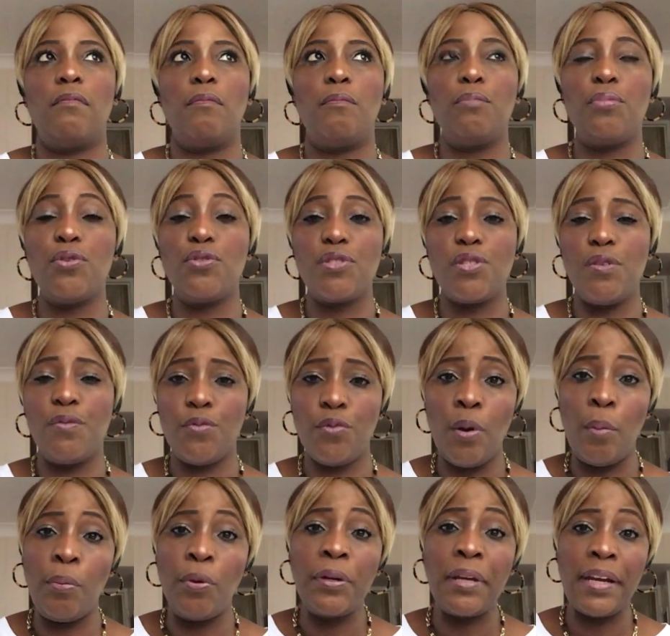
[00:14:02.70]
But if you
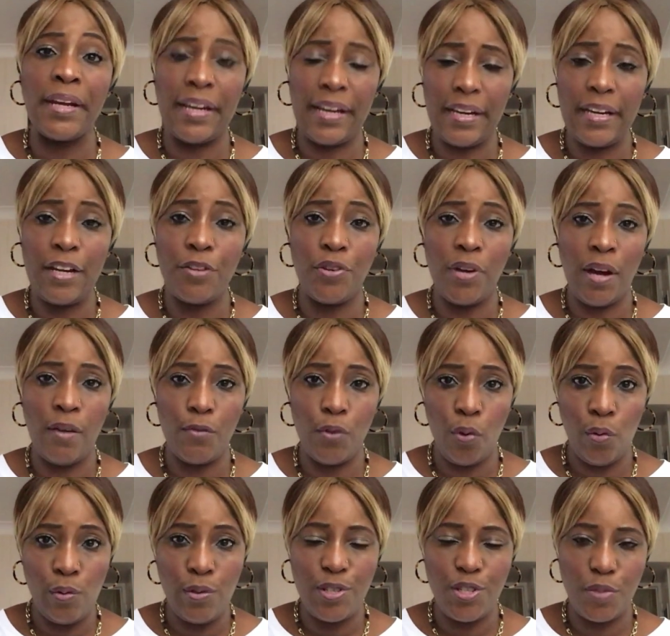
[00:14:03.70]
are born again and you have the
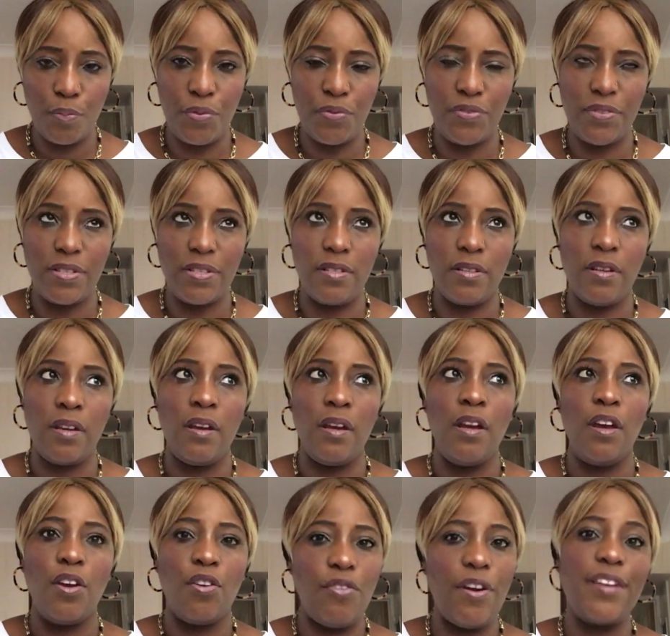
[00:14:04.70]
Holy Spirit,
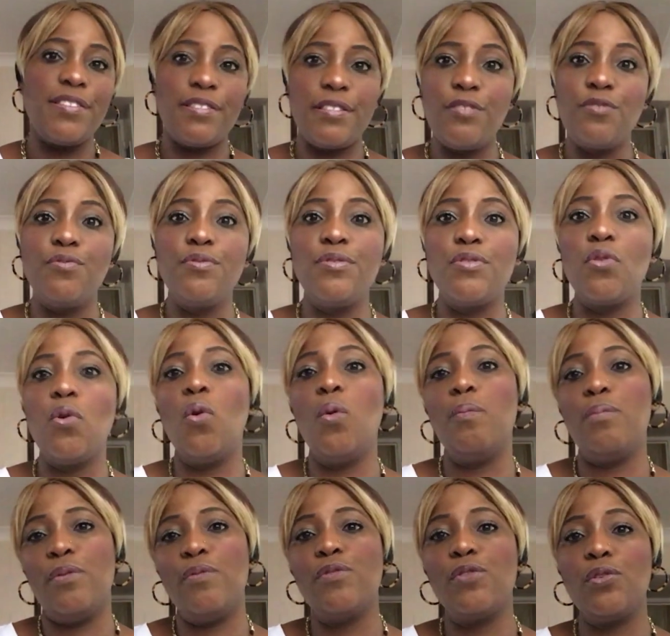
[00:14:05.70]
Christ in you is the
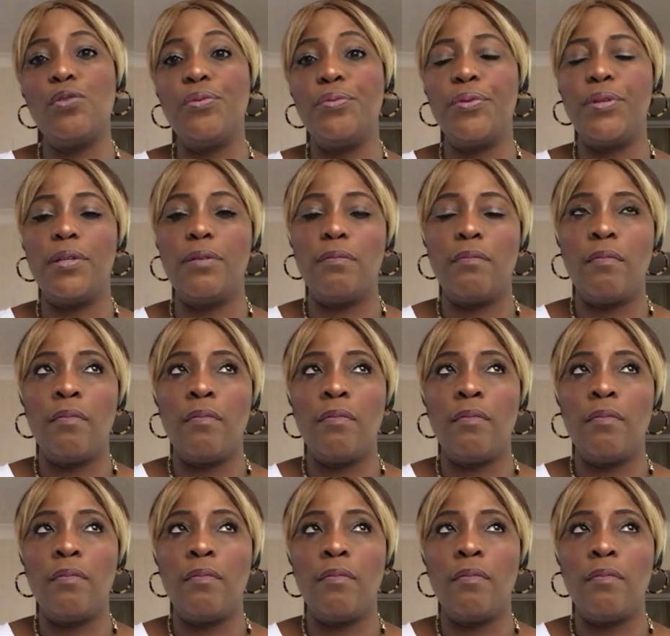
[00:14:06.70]
hope of glory.